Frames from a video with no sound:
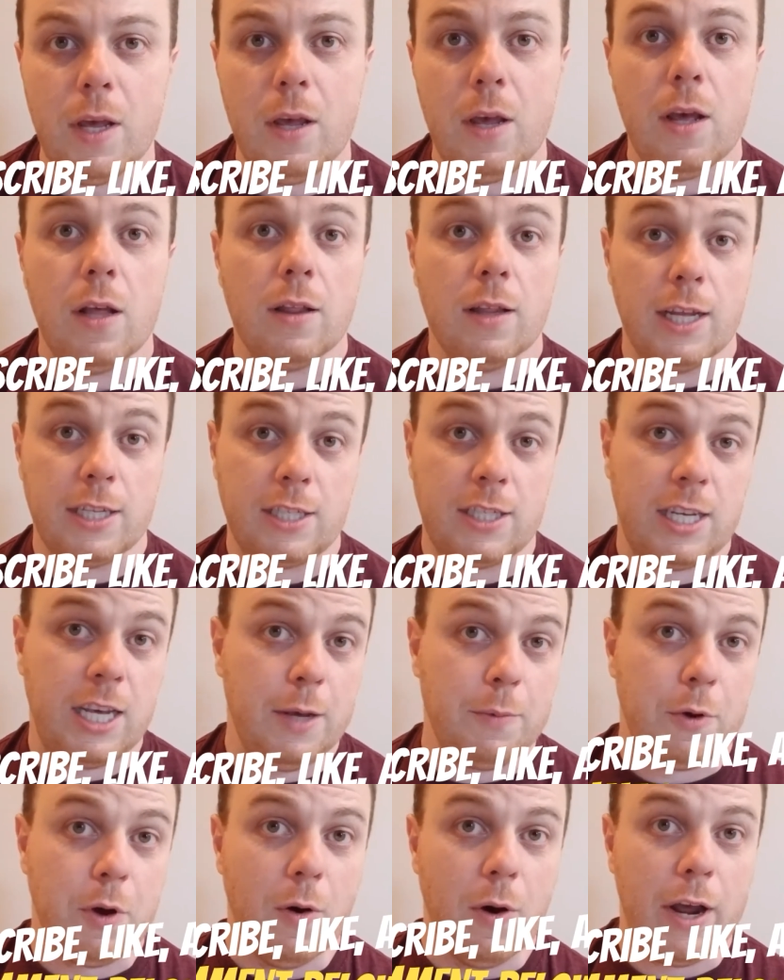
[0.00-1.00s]
Let's keep
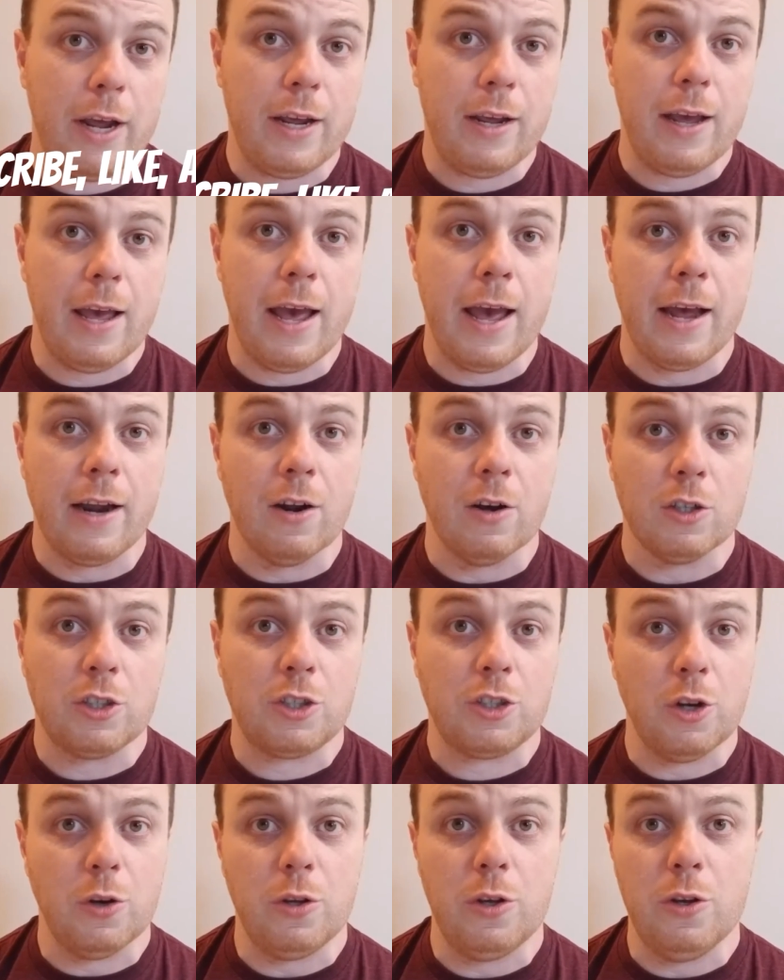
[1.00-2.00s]
going, and I'll show
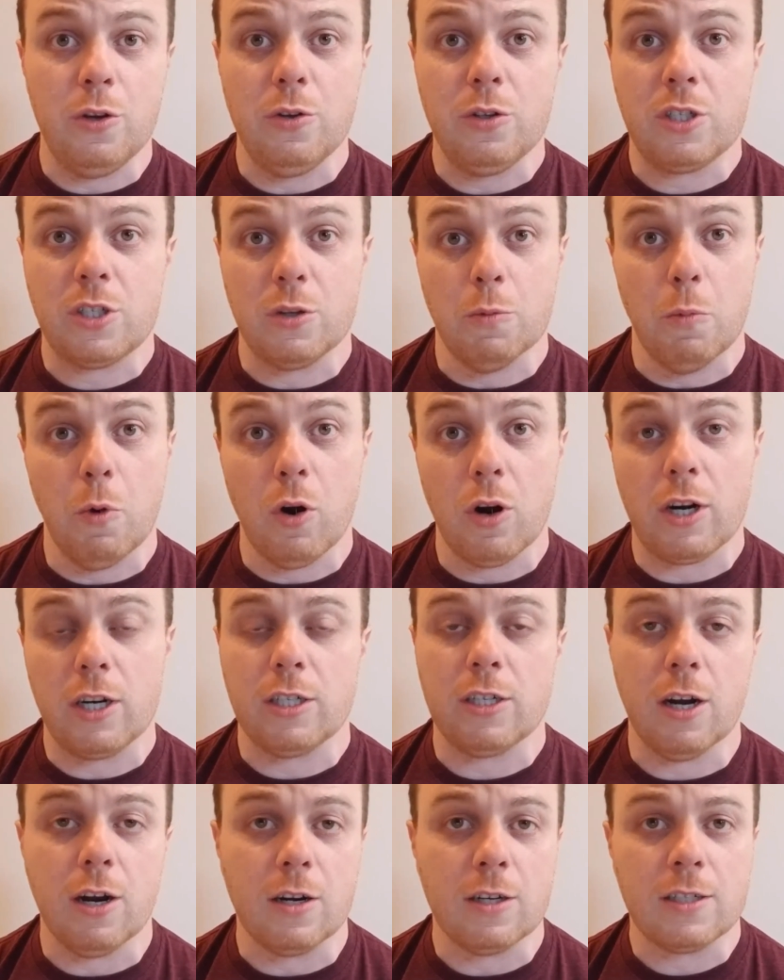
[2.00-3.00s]
you some more
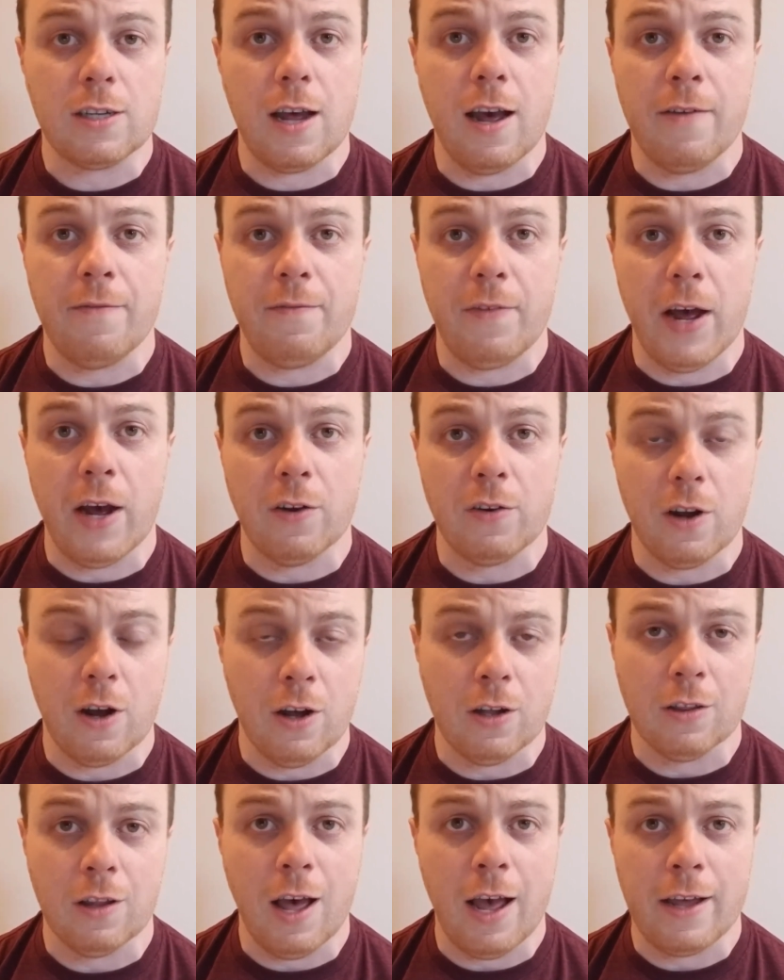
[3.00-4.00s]
guitars I found
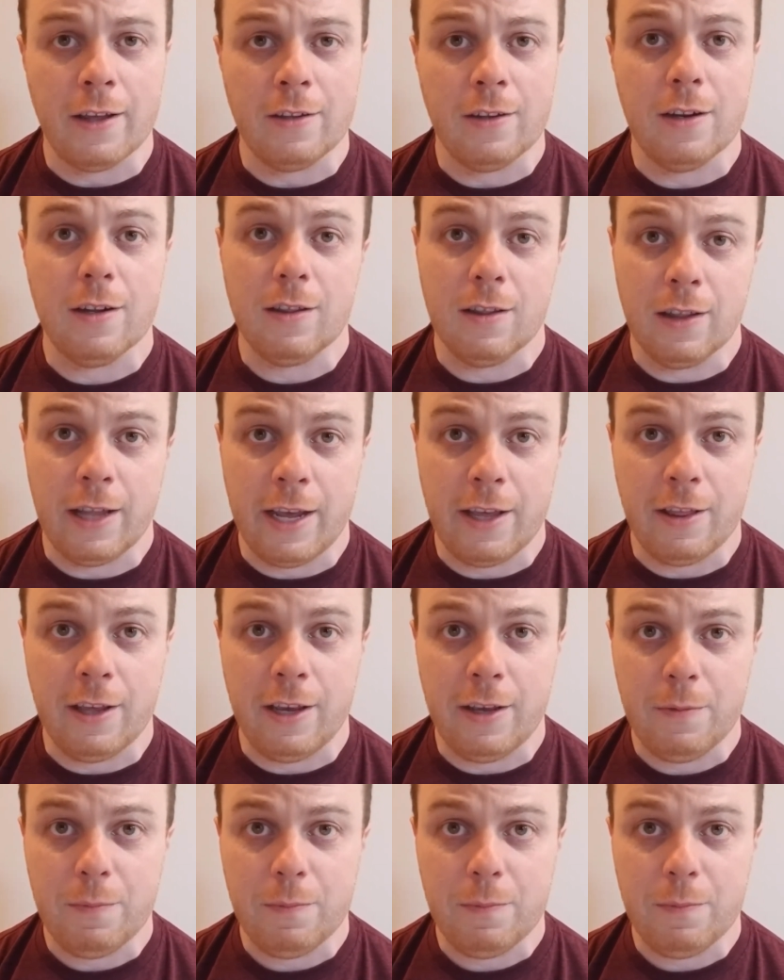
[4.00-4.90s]
online lately.